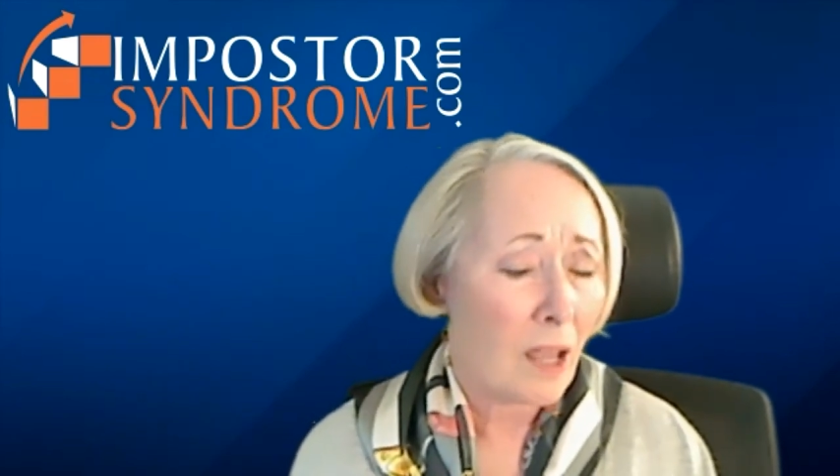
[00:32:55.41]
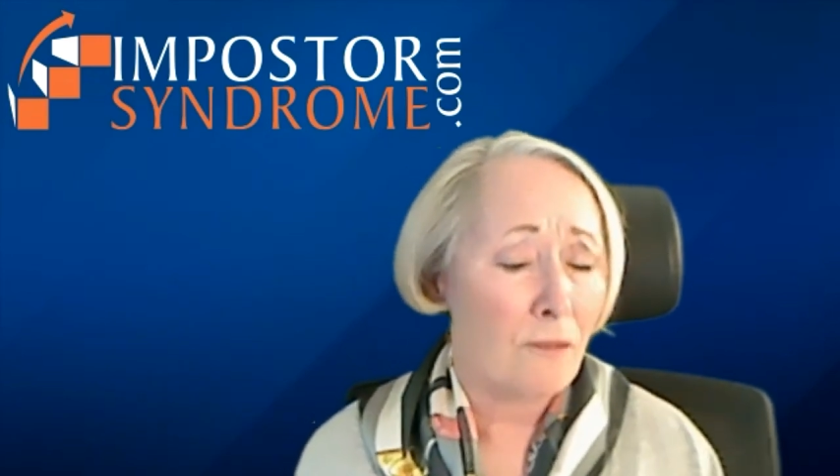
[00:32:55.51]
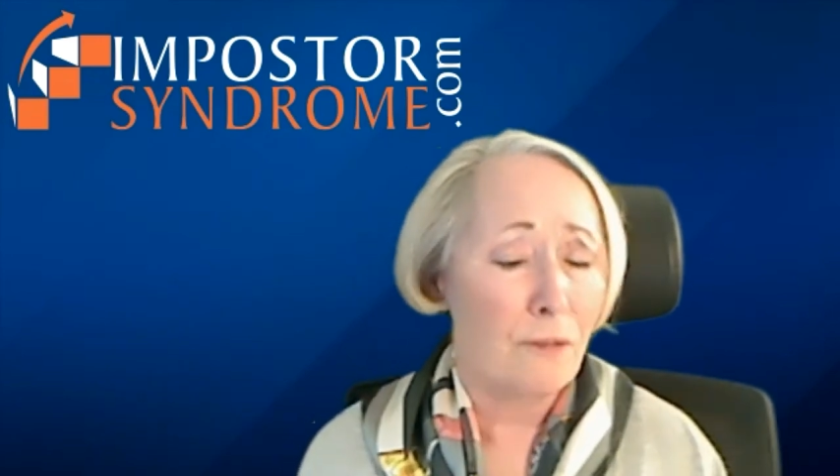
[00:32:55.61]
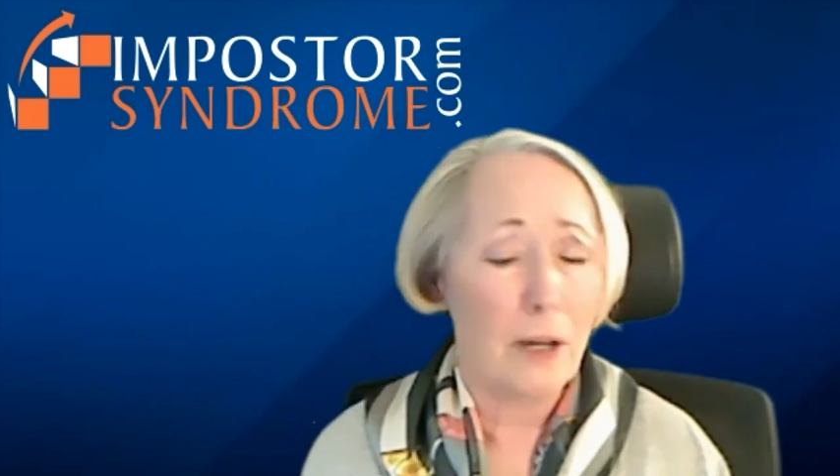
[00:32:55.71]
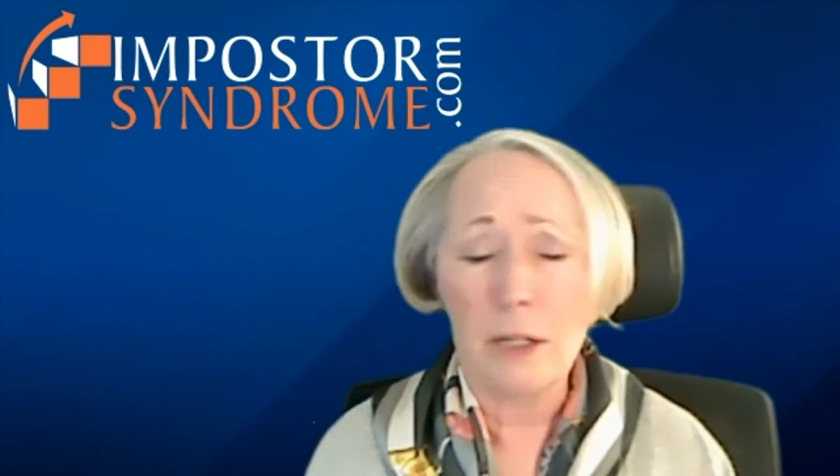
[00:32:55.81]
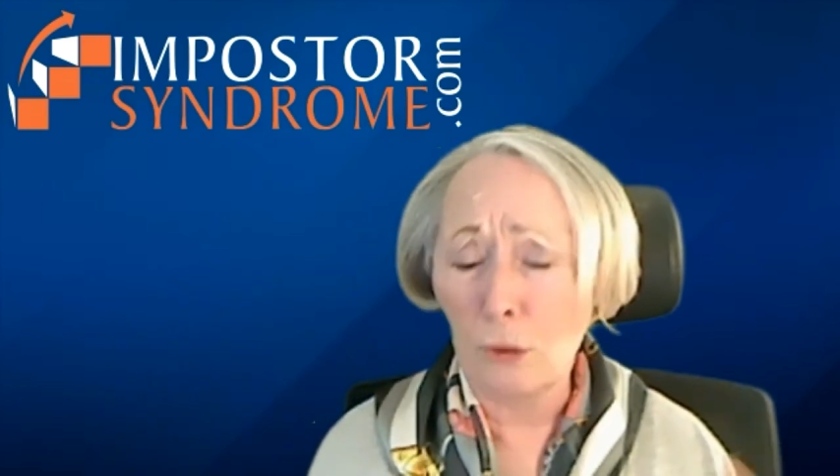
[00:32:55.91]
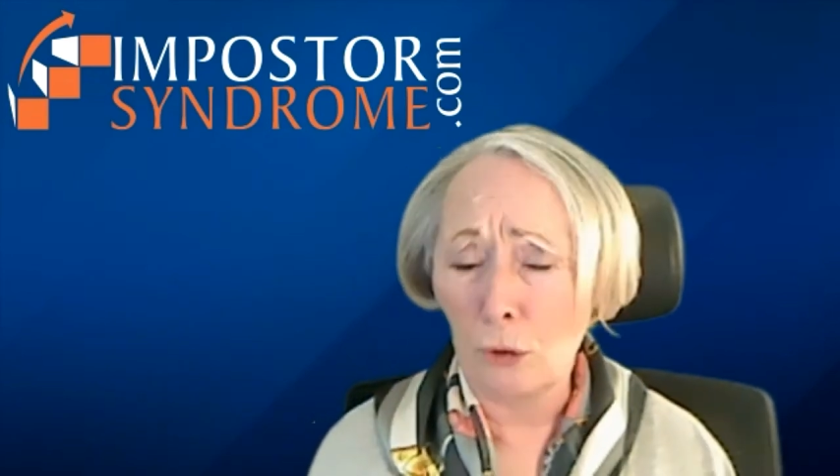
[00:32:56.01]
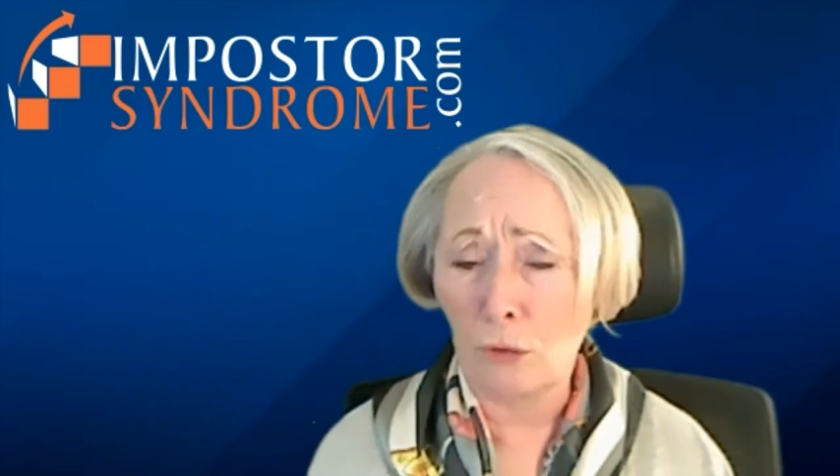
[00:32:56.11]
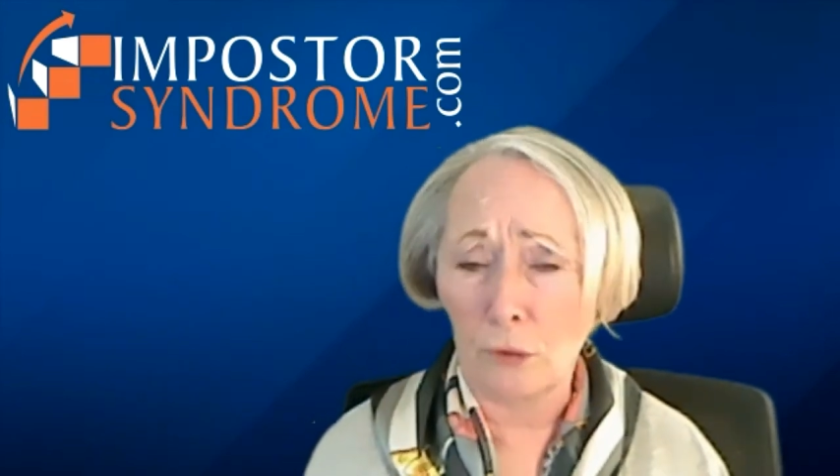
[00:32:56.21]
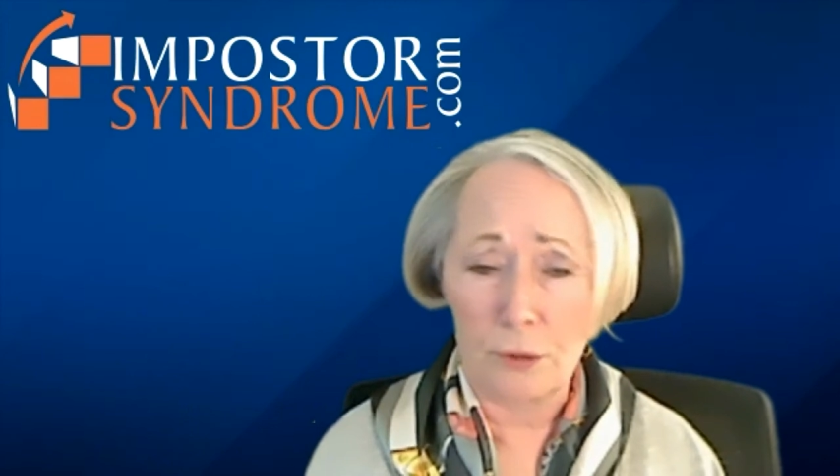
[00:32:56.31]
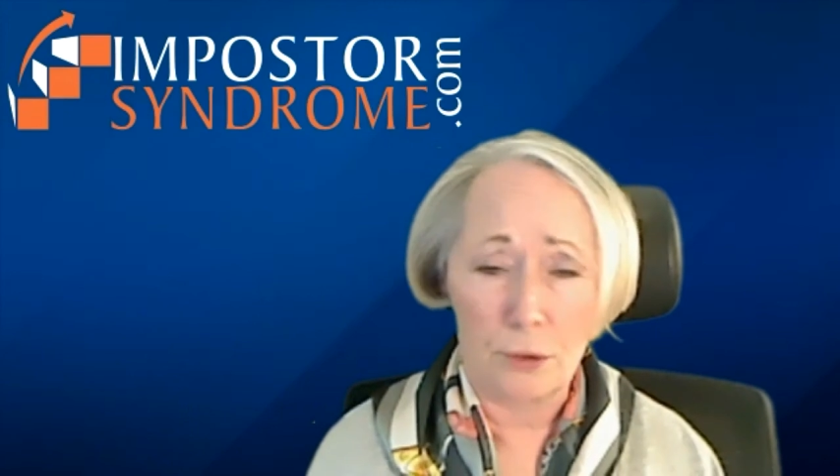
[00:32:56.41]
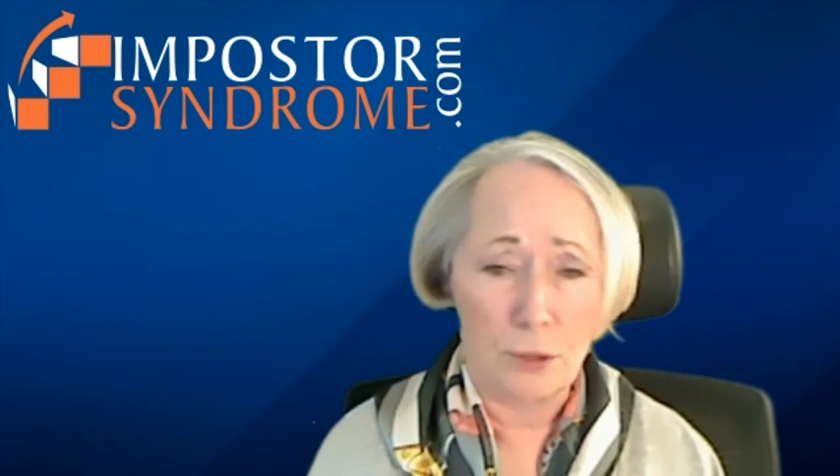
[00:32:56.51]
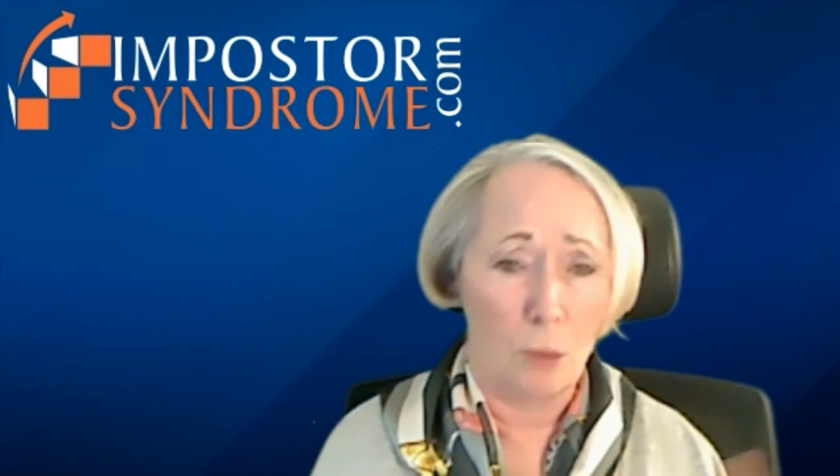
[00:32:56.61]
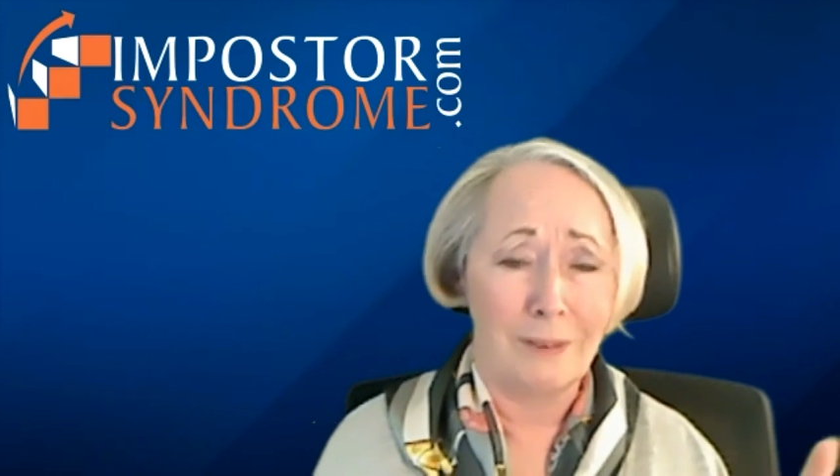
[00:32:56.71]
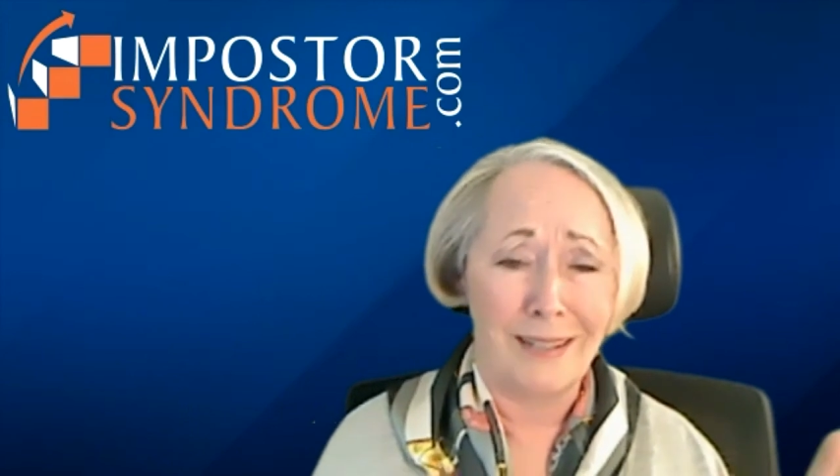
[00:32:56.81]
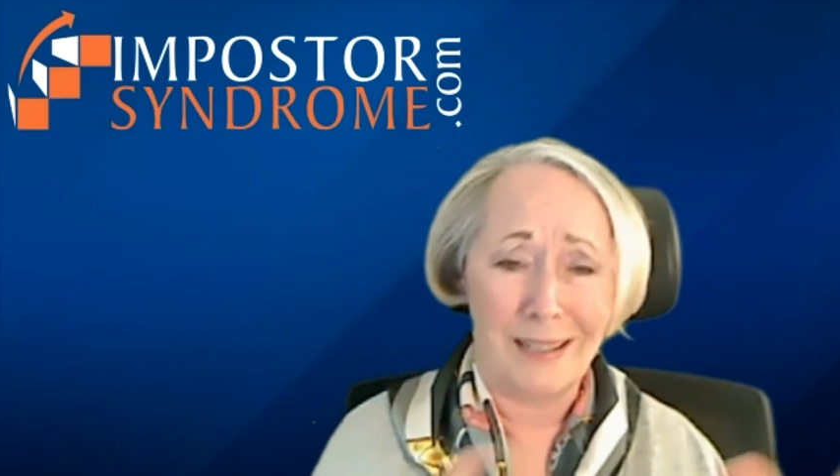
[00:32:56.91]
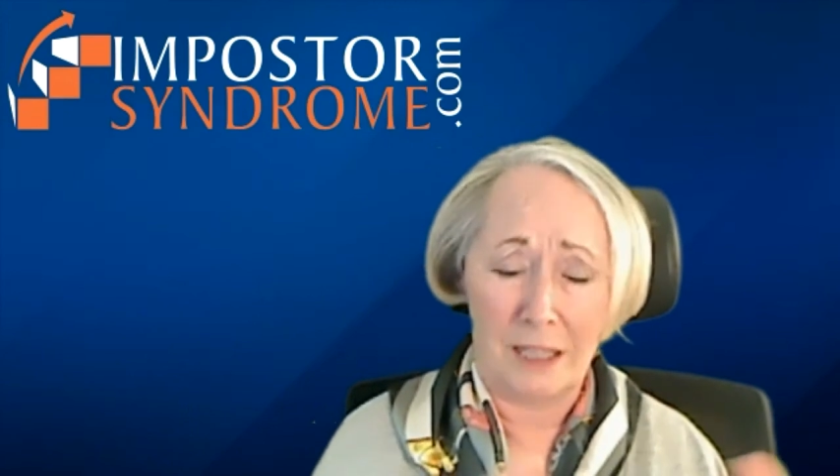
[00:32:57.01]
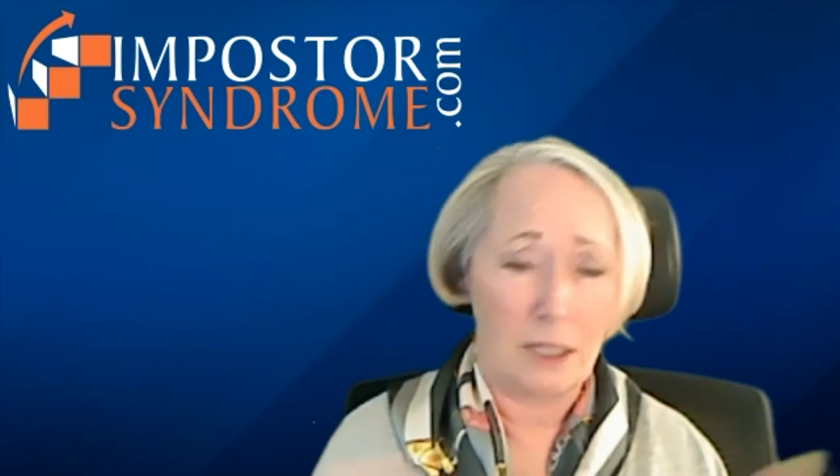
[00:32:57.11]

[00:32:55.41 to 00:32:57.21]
very useful. So don't let the